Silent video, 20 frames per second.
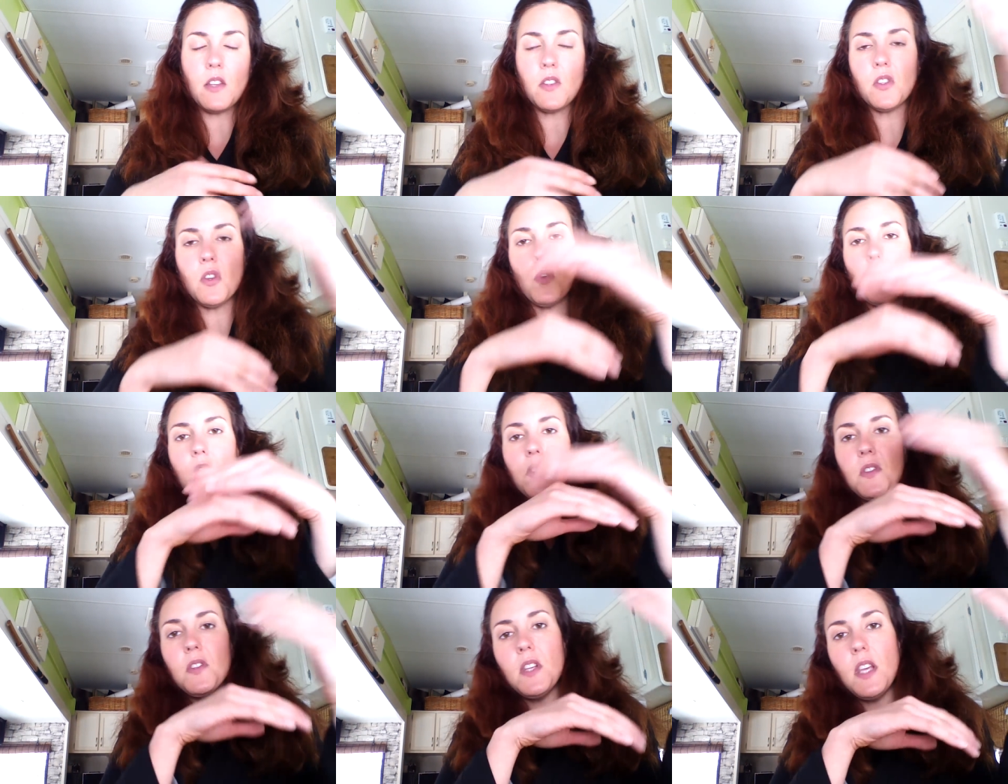So
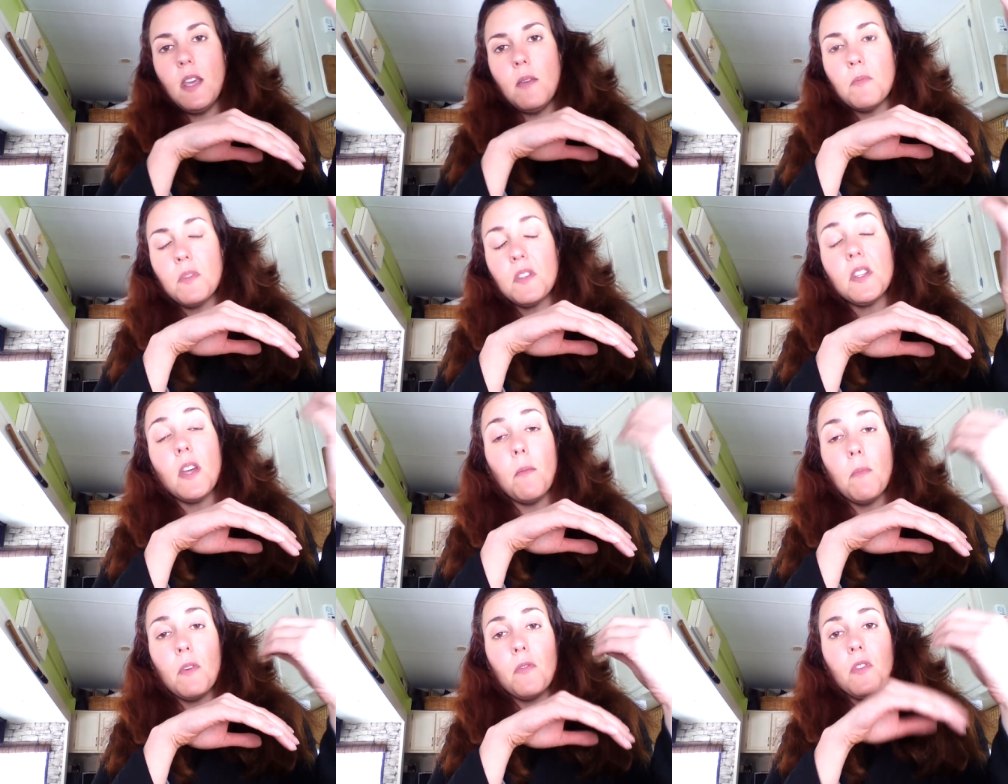the seams,
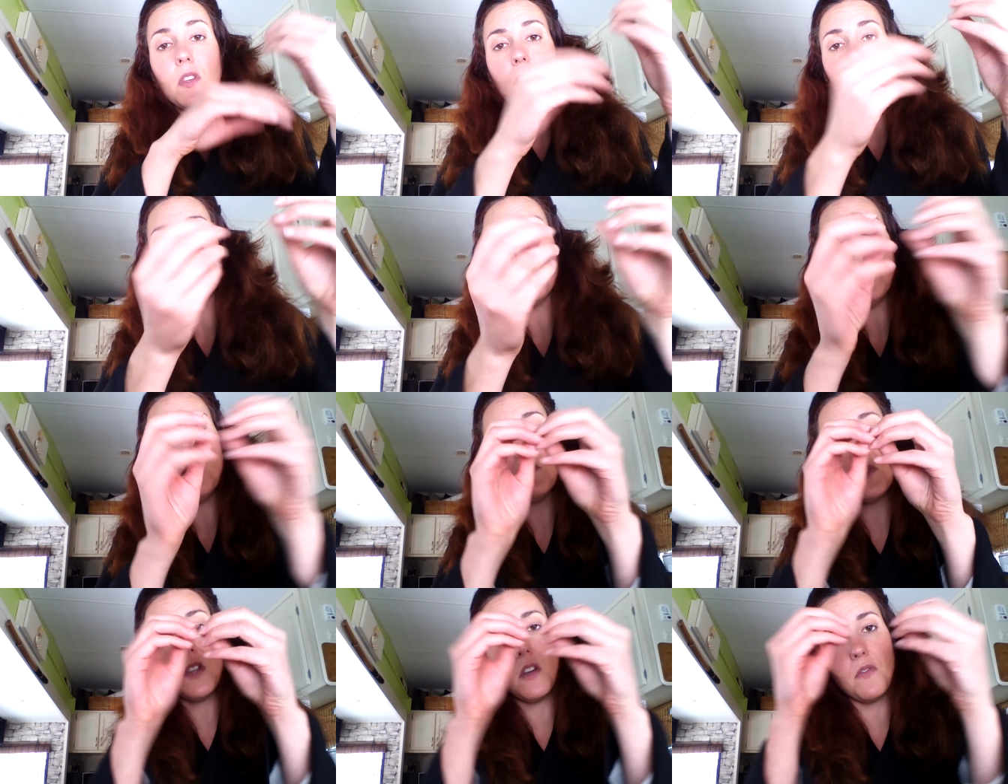some of the
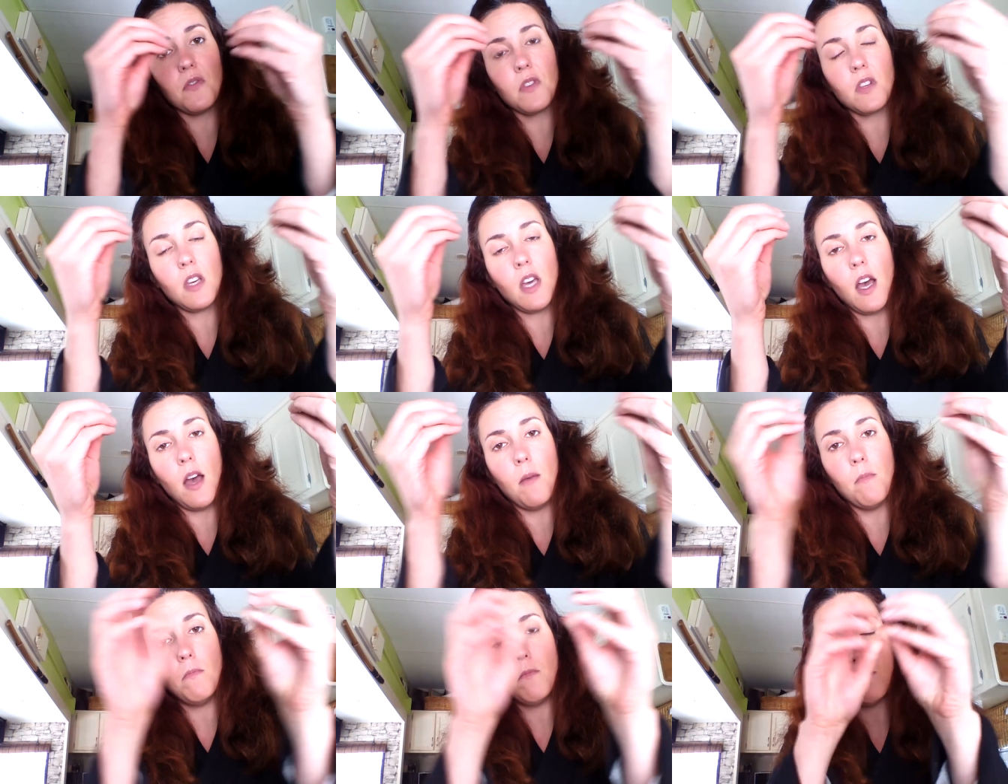seams have
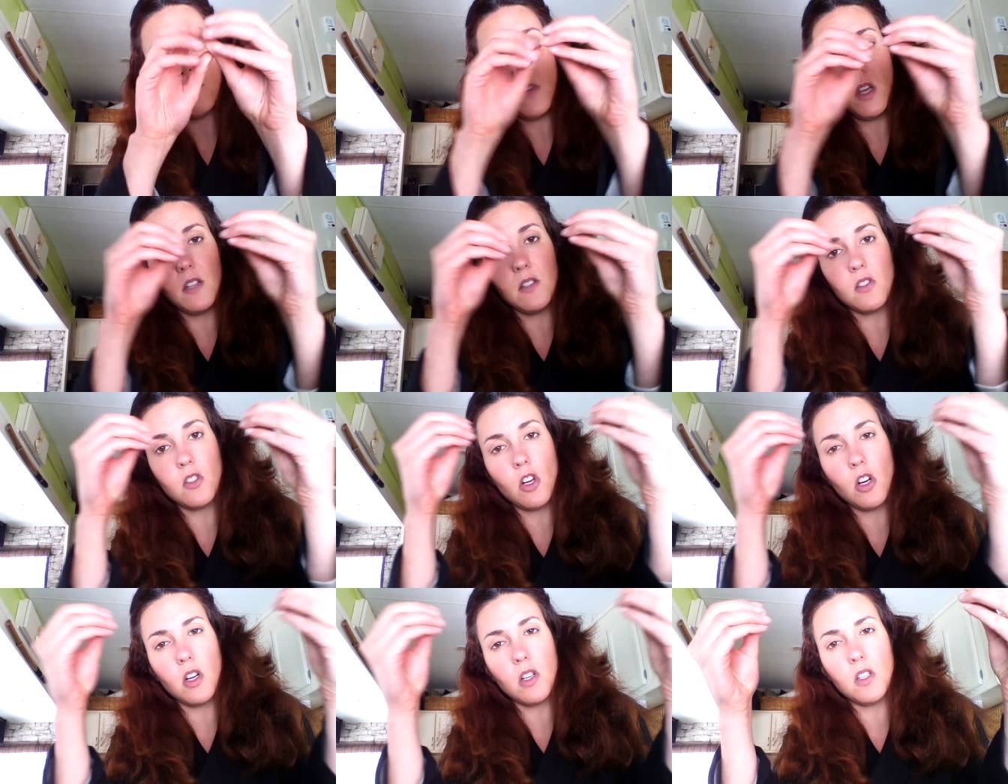come and
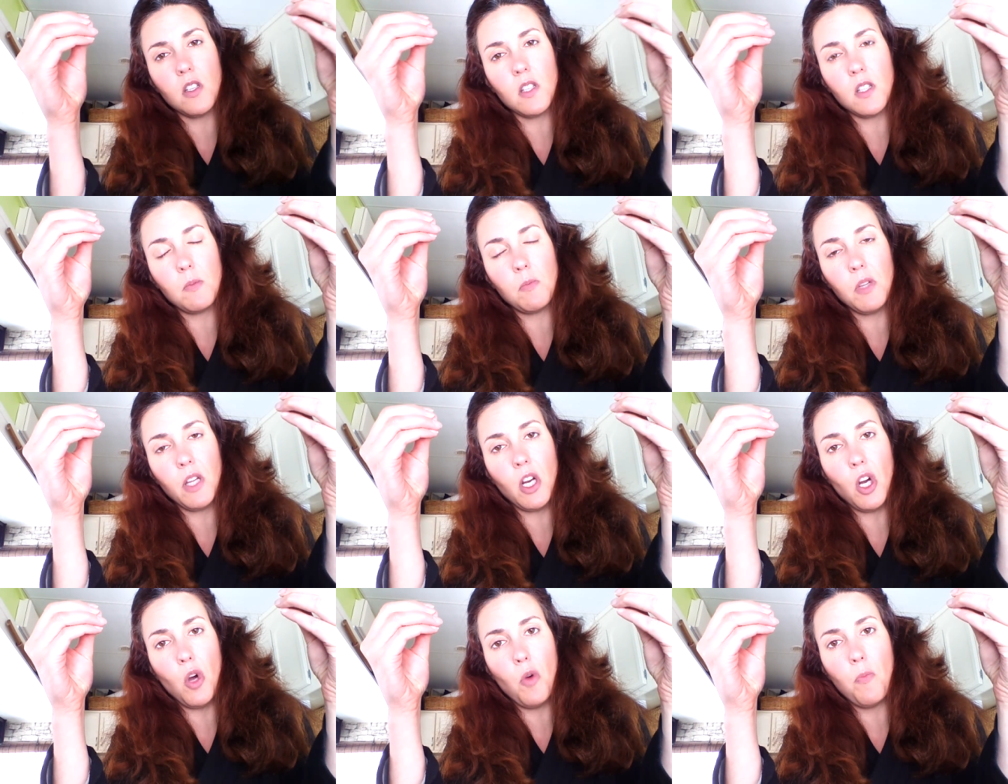started to
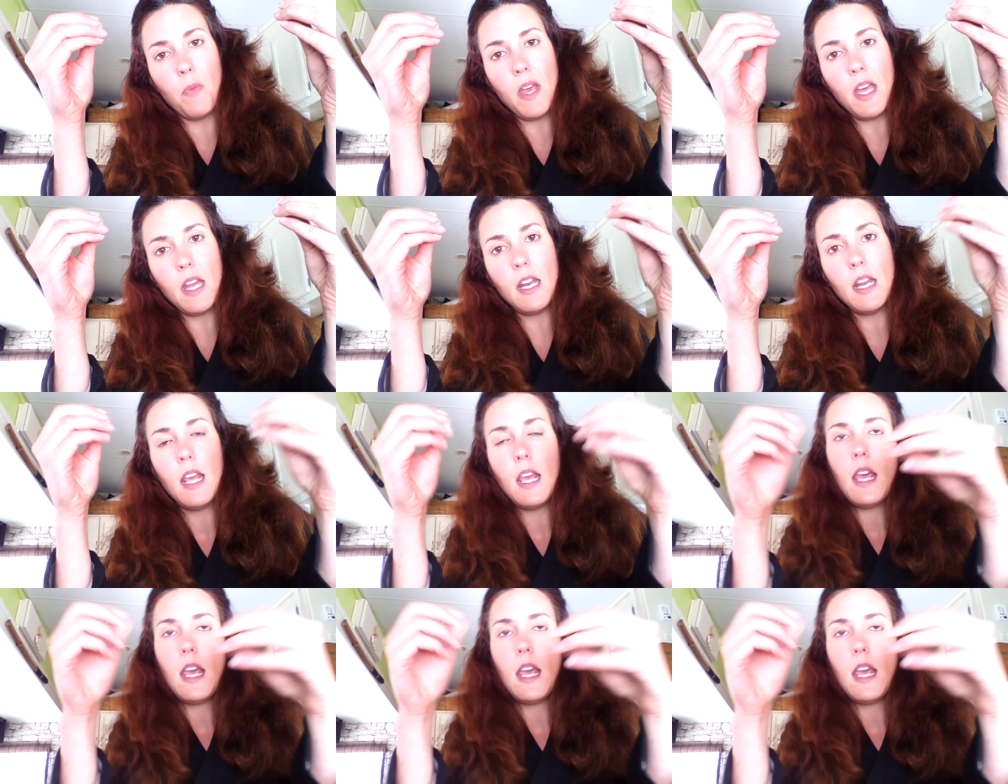split open.